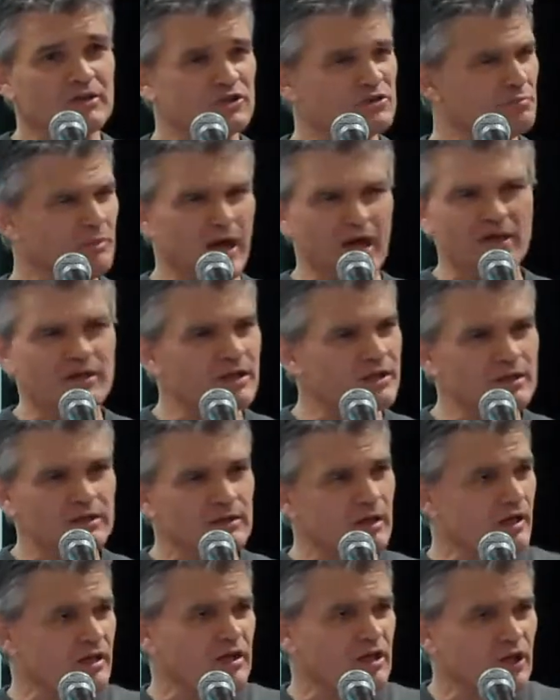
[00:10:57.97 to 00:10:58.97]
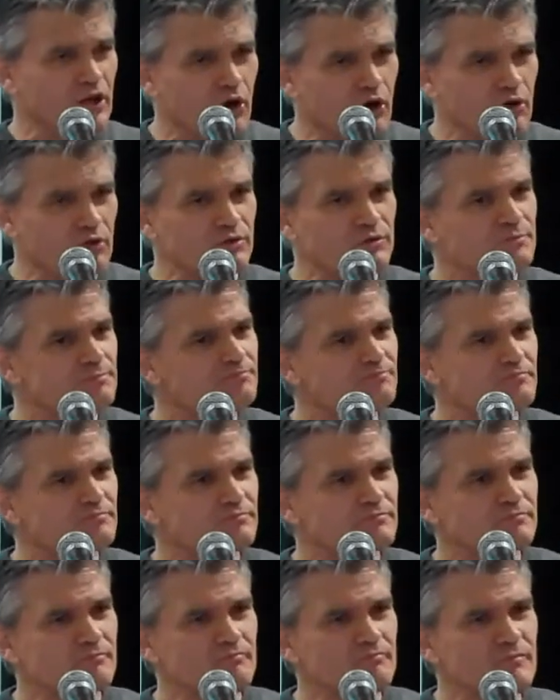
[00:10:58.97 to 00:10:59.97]
This man that he didn't know
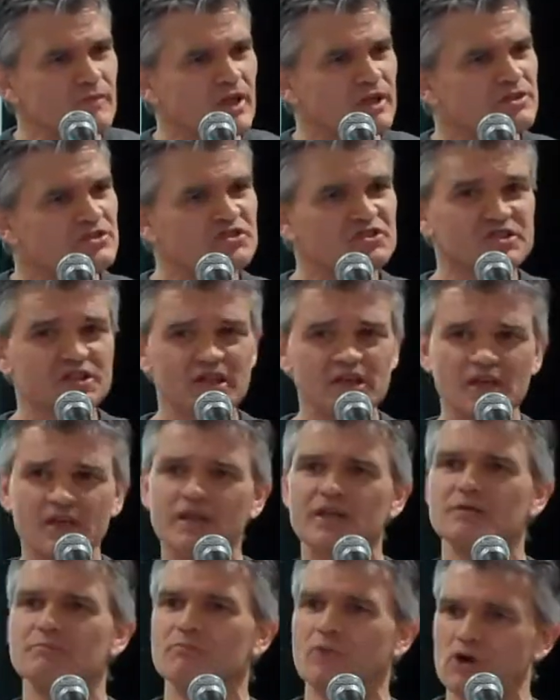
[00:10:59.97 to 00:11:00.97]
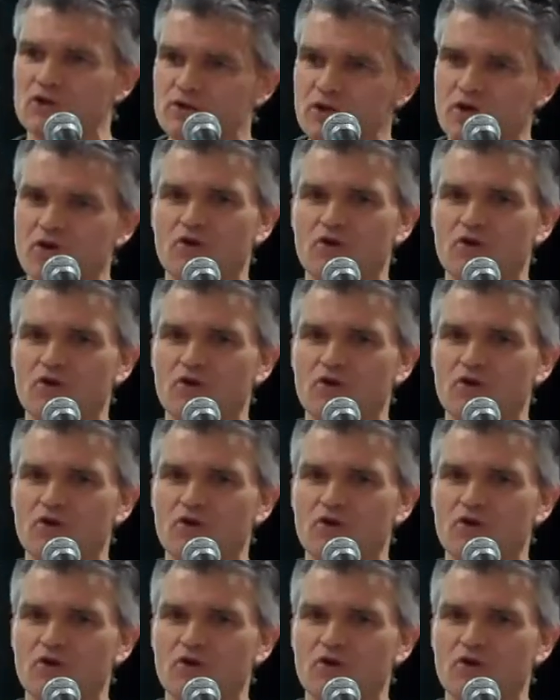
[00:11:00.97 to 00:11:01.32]
seeing him on